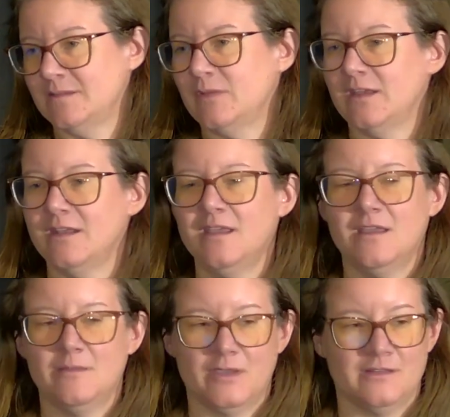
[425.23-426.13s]
But
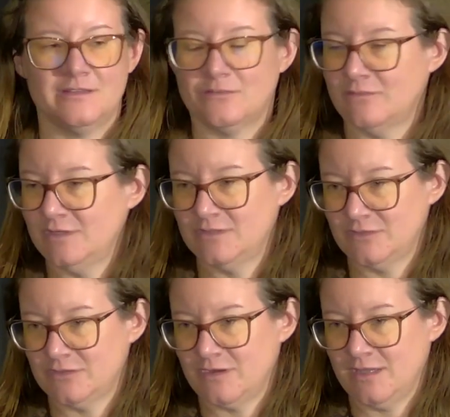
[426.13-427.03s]
because as a
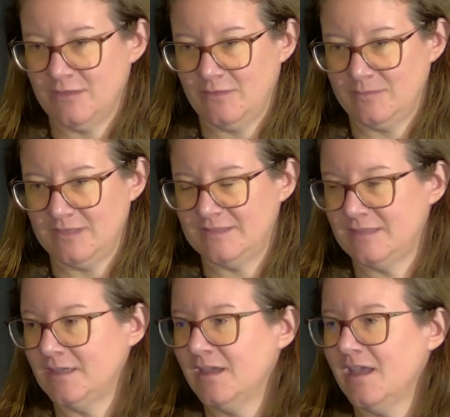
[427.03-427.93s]
researcher at
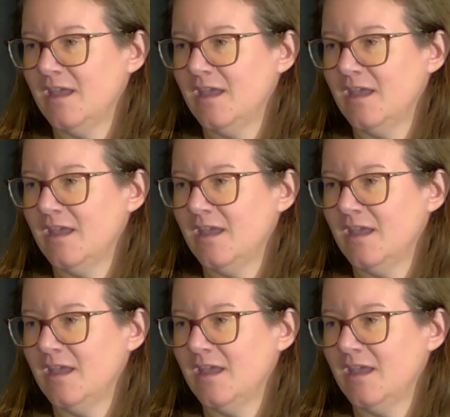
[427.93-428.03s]
UNBC,